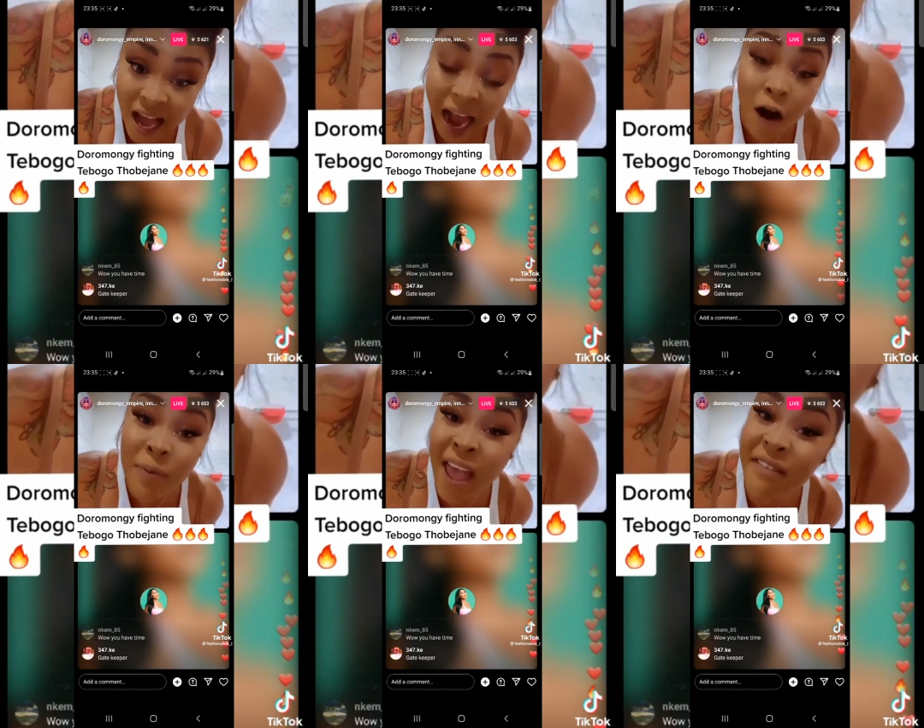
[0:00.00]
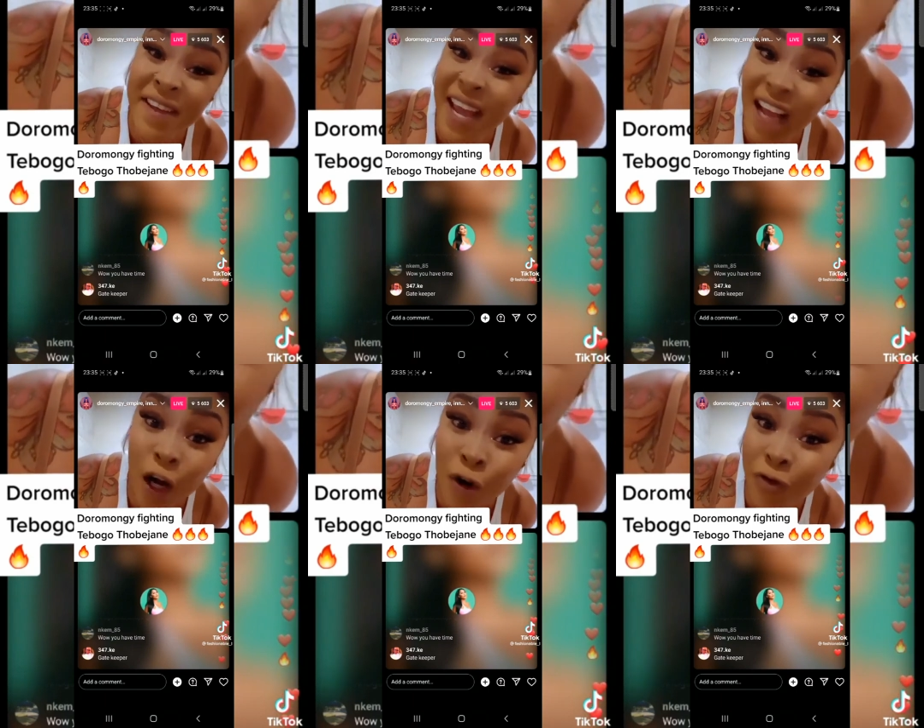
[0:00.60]
I'll be having a
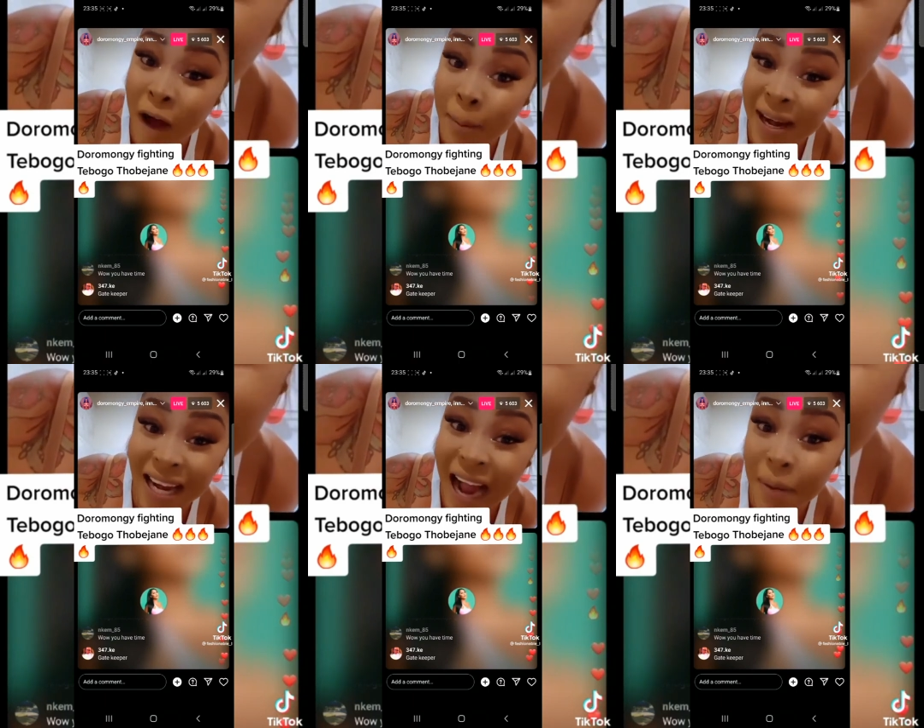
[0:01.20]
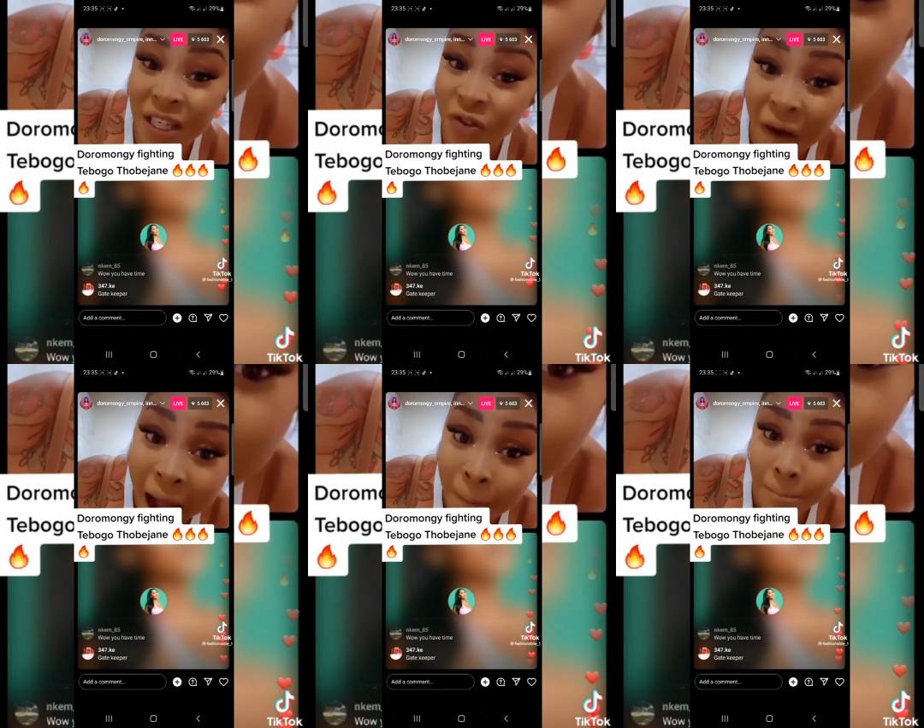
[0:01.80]
carrot farm and a cabbage
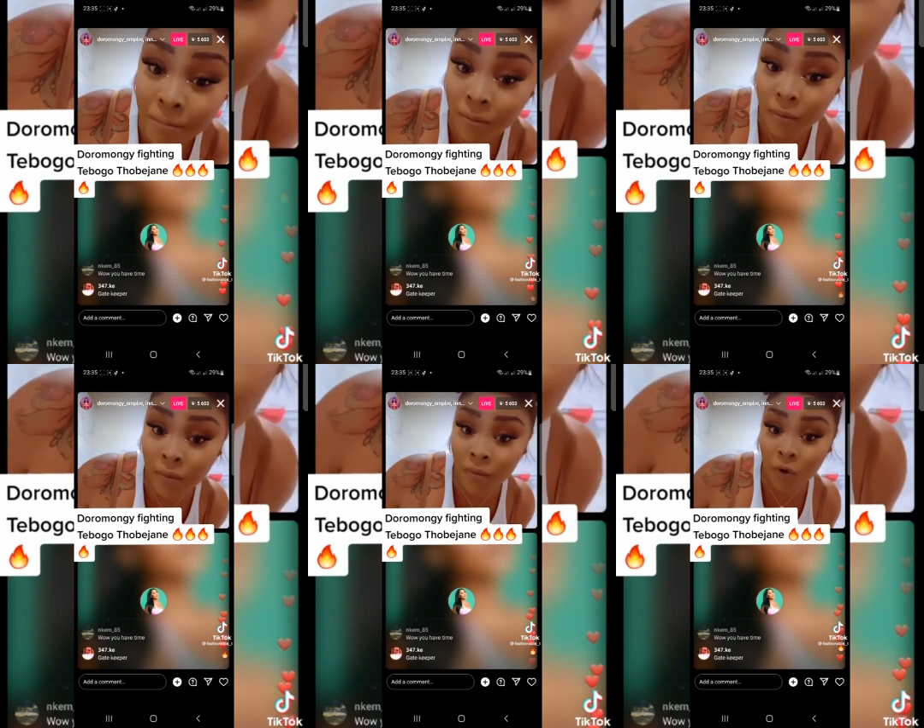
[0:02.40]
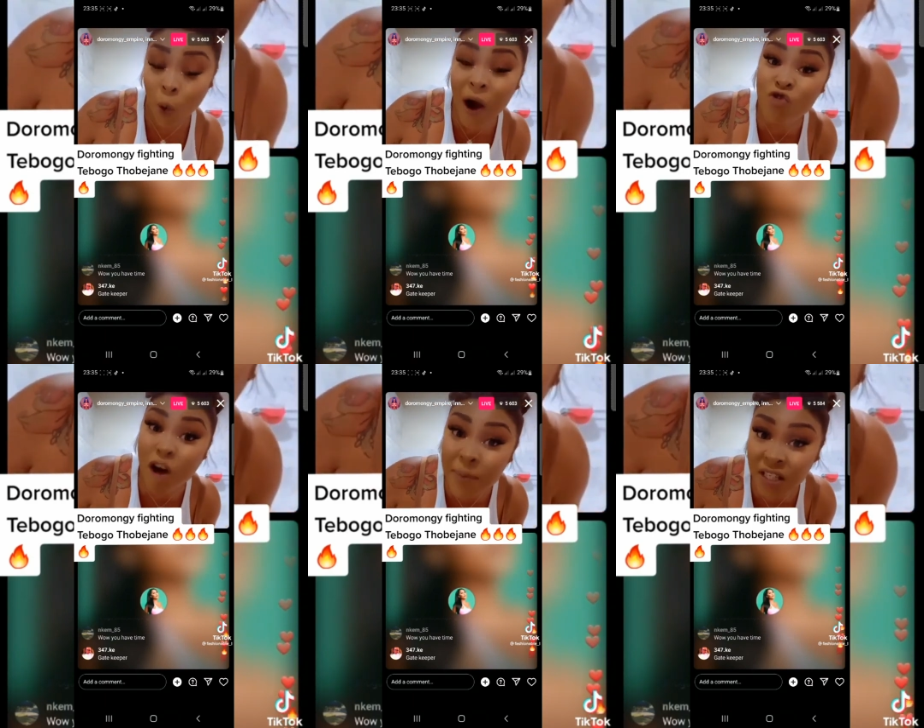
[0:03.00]
farm. What rubbish
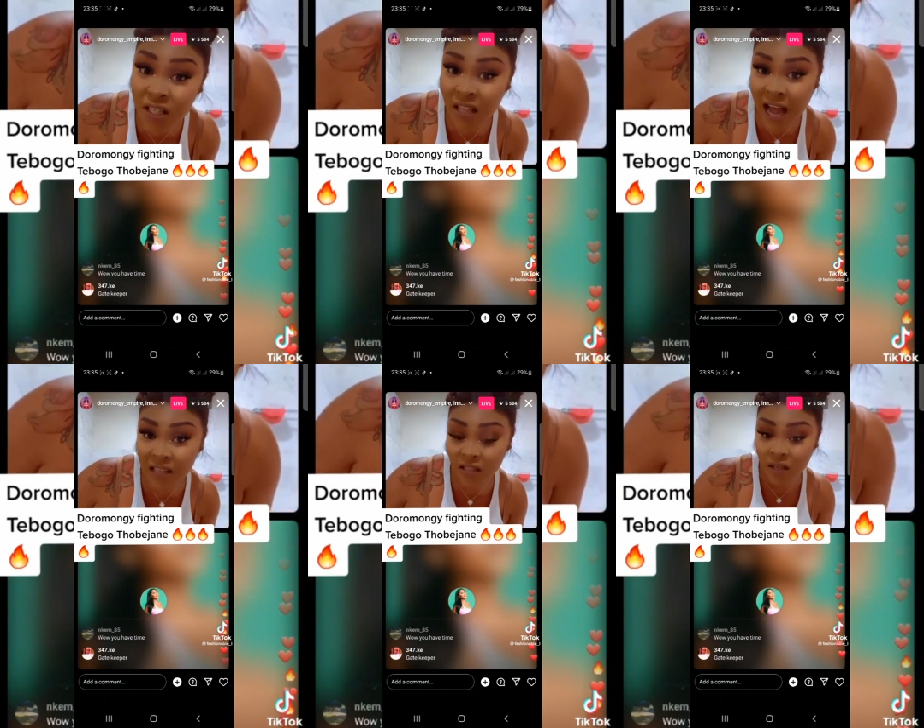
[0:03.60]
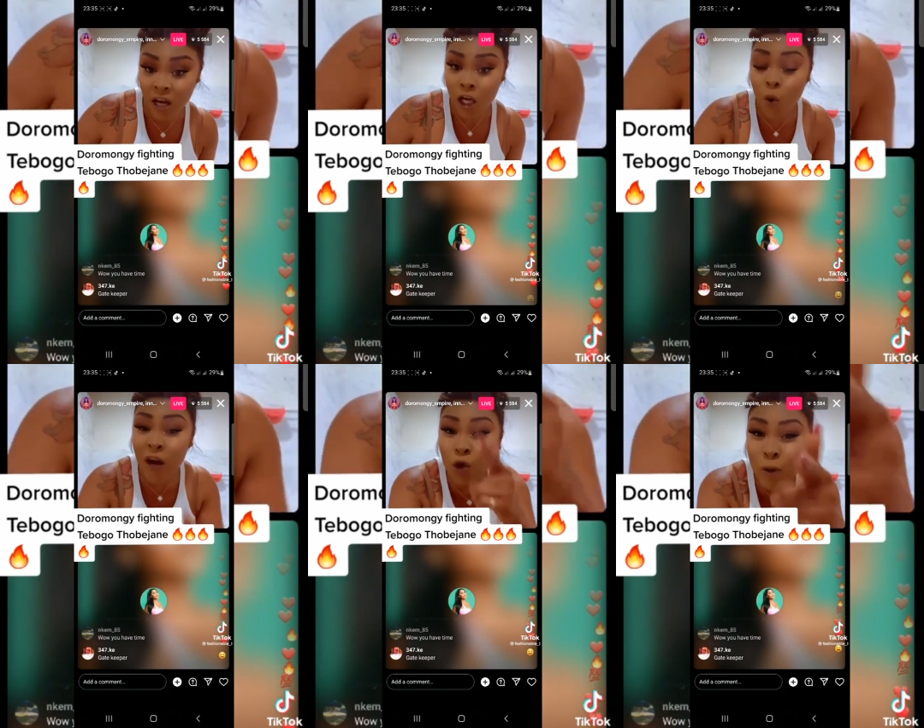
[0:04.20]
is that? You want
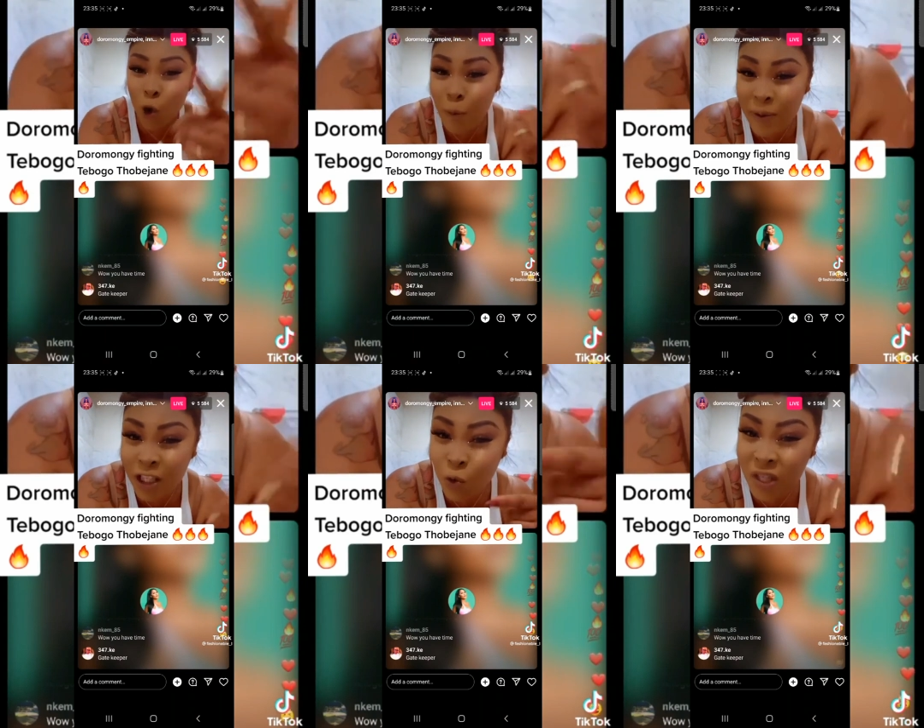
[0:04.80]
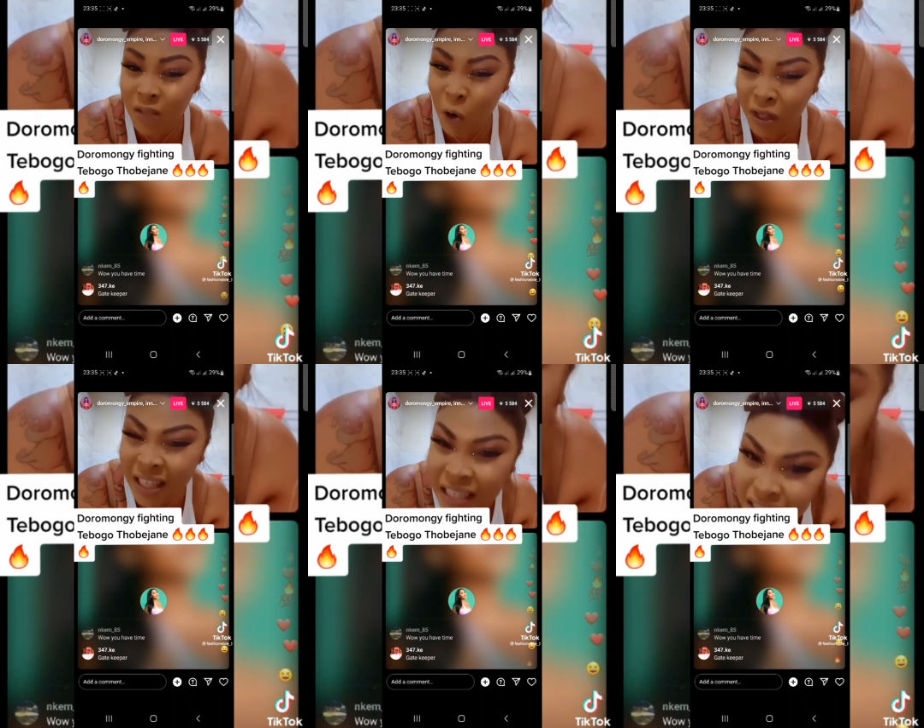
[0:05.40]
to be competing with small
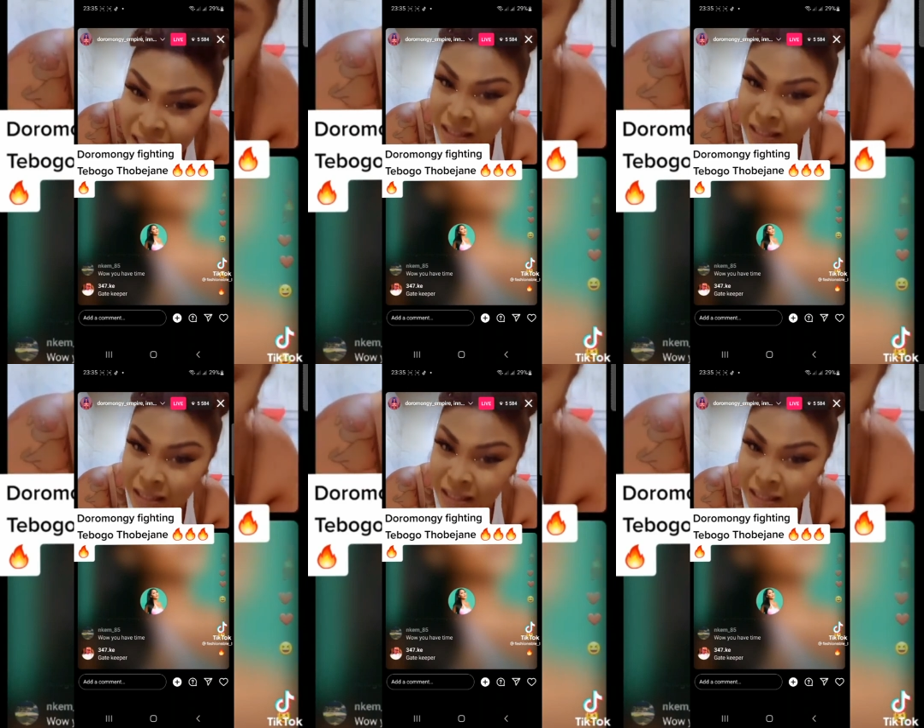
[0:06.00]
kids?